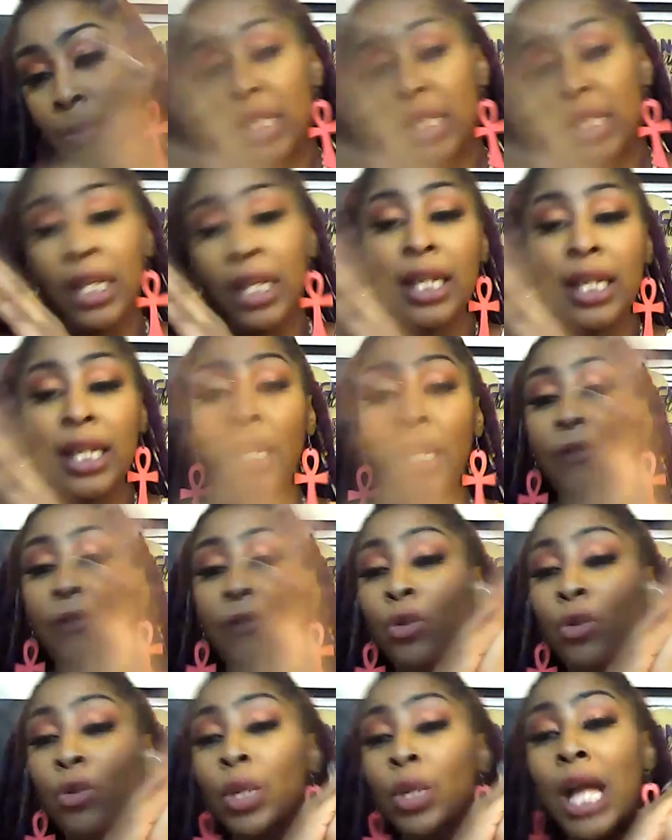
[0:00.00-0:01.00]
T, if
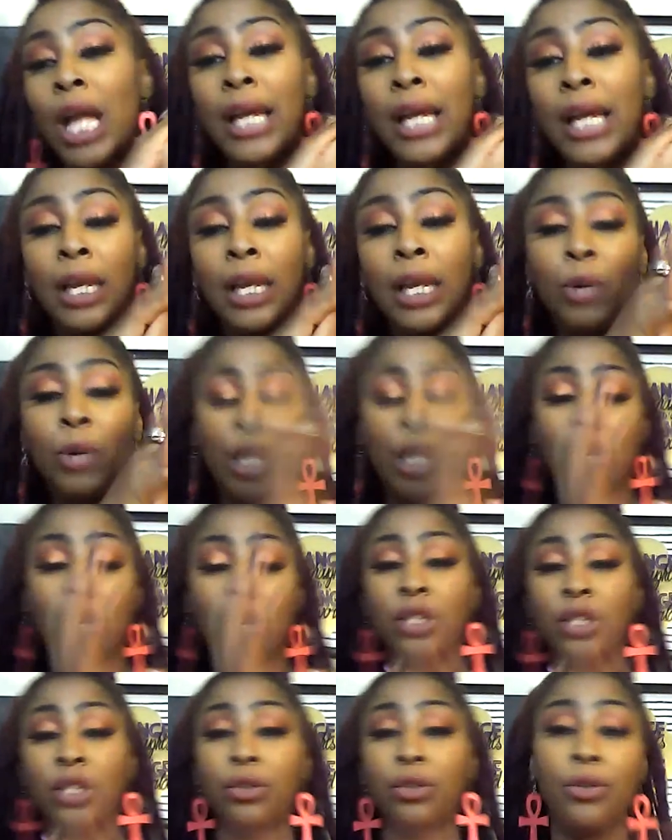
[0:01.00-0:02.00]
you would like it, we can
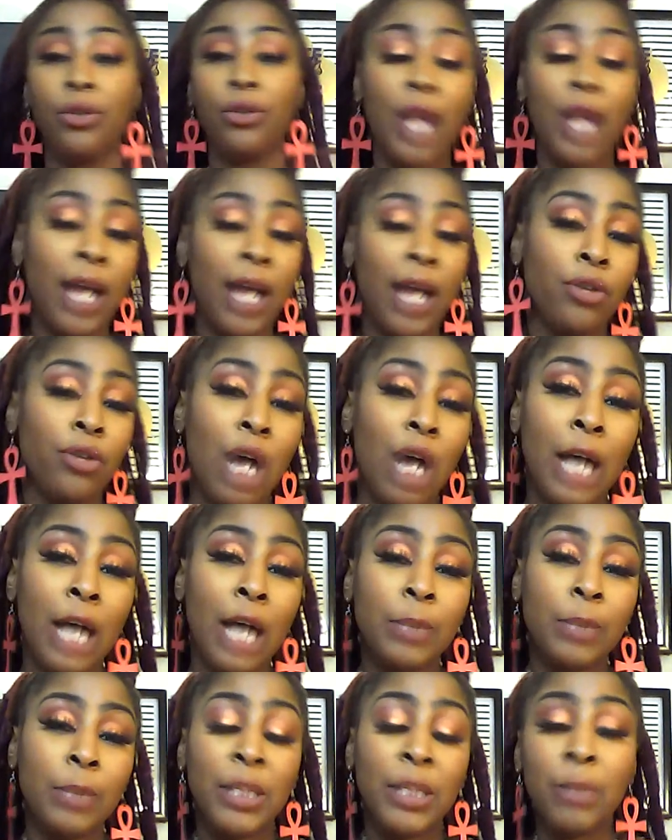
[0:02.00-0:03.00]
also do that. You guys,
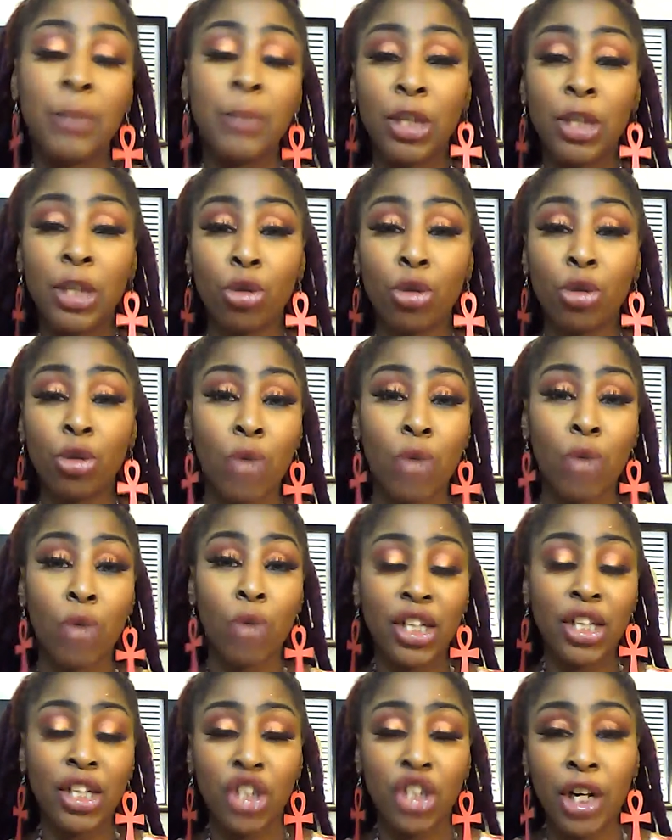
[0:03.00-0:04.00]
please make sure you like,
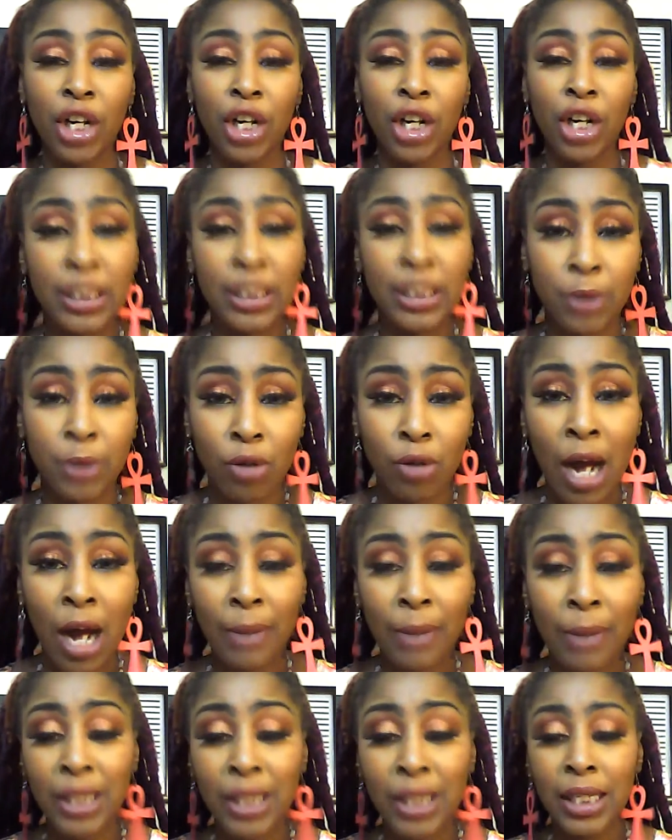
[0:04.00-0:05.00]
share, and subscribe,
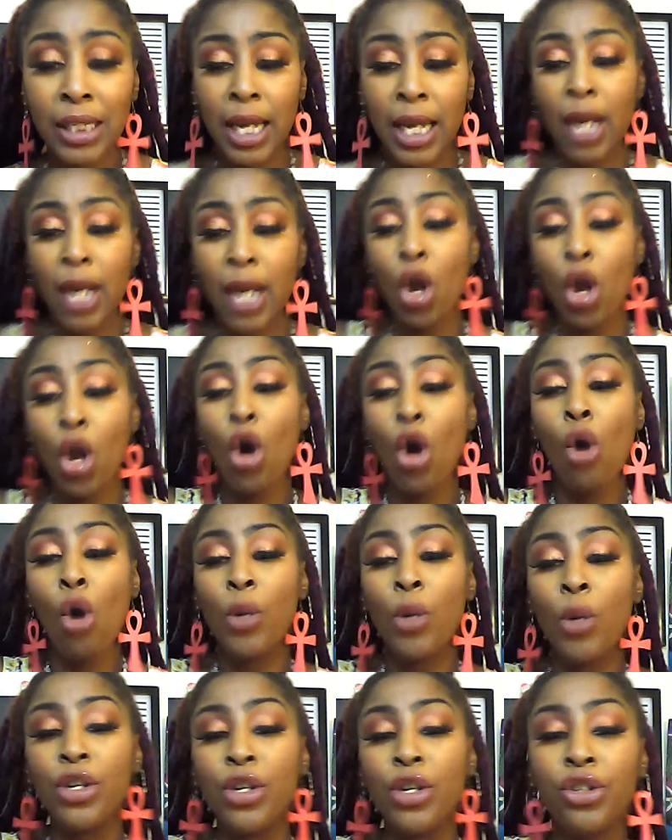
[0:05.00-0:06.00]
because again,
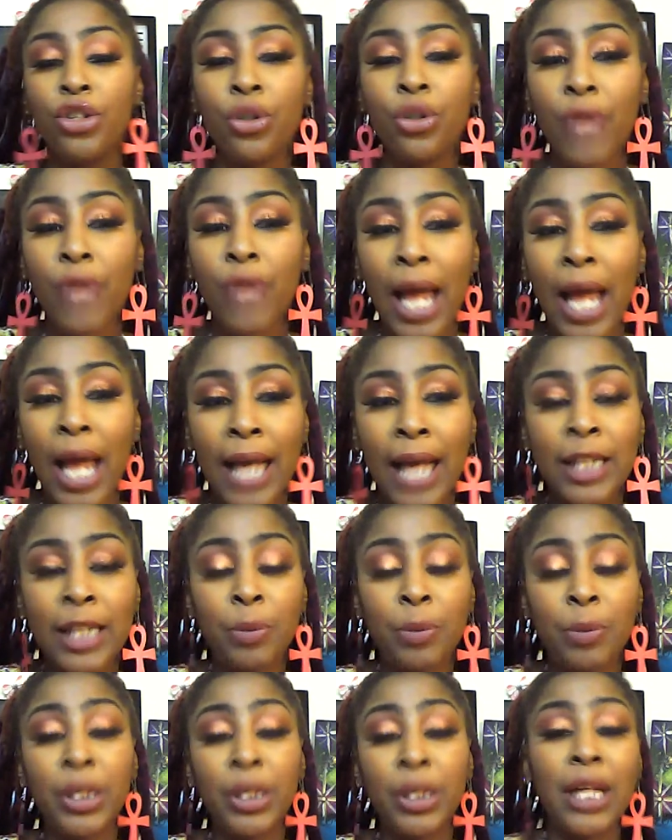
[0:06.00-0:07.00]
when you do that, it's
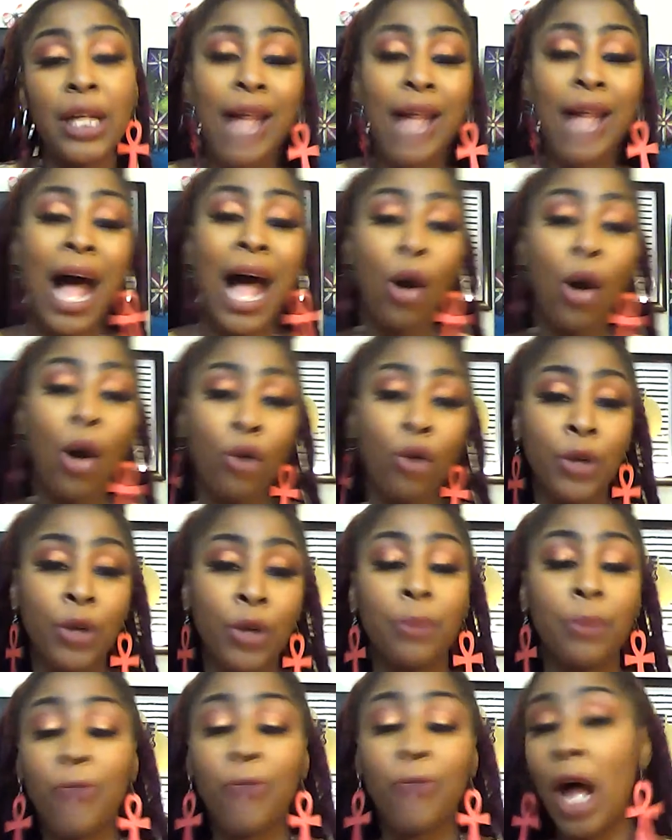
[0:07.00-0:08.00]
putting in the
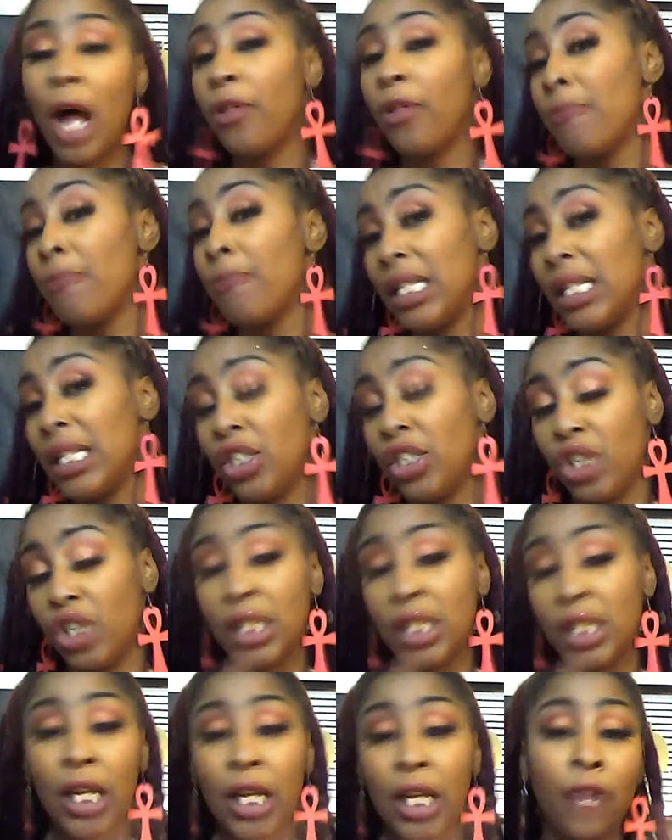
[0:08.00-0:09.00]
algorithm for other messages
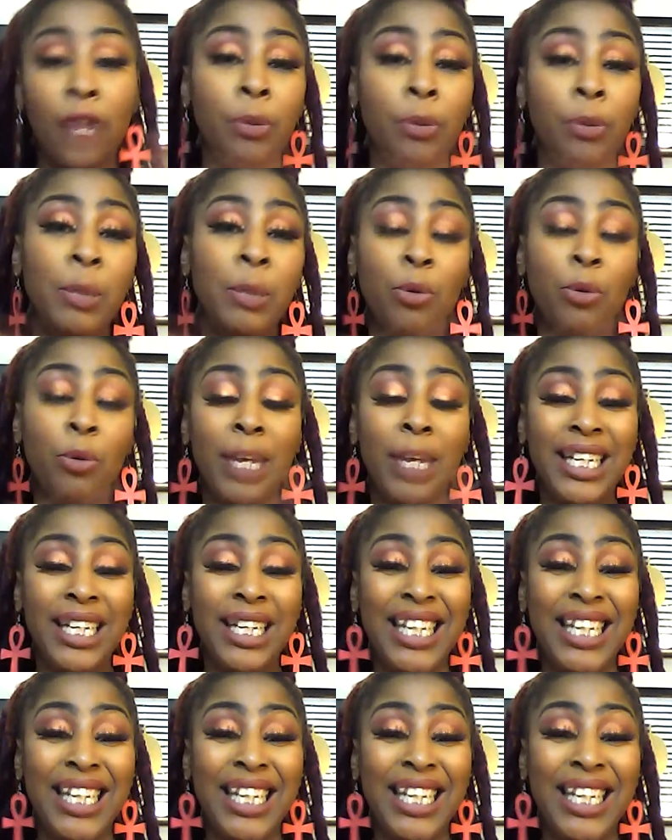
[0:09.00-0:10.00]
that other people may
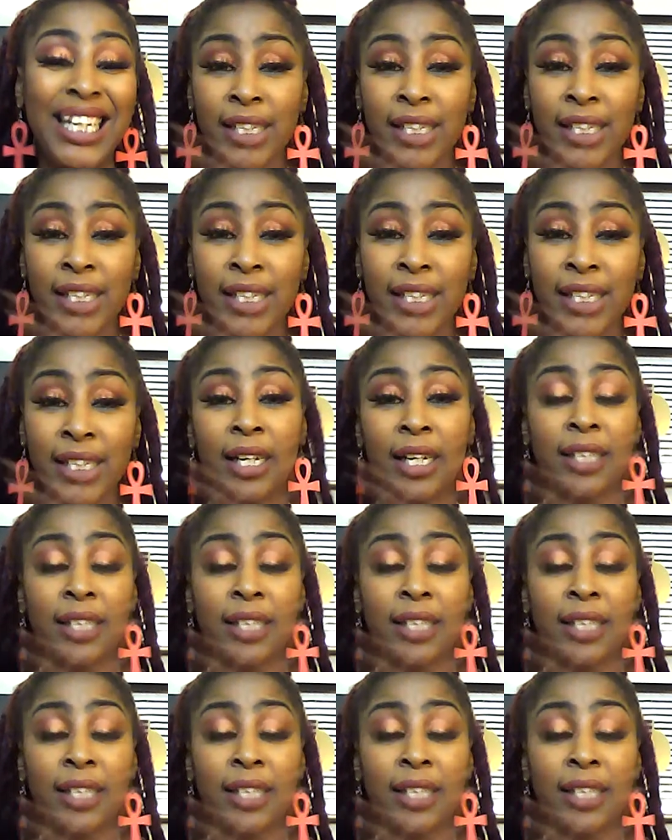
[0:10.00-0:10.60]
need